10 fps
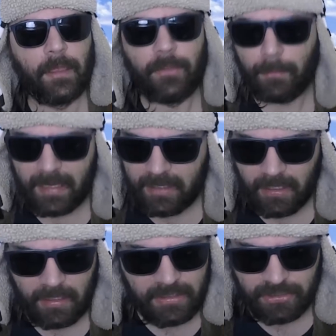The
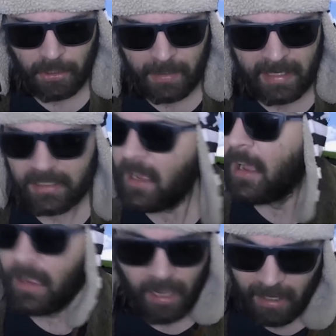media is showing it,
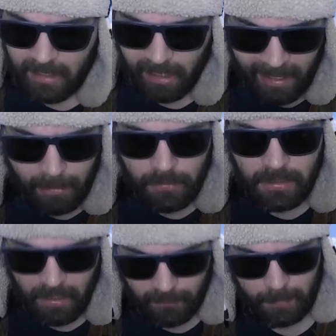our clown
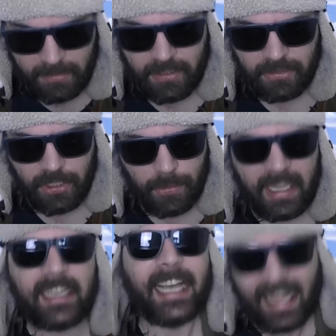governments are showing
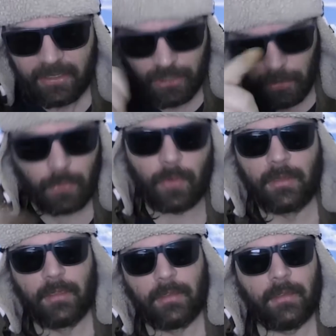it, and you
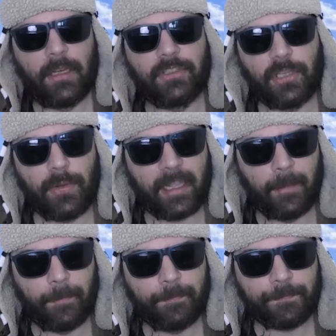are showing it.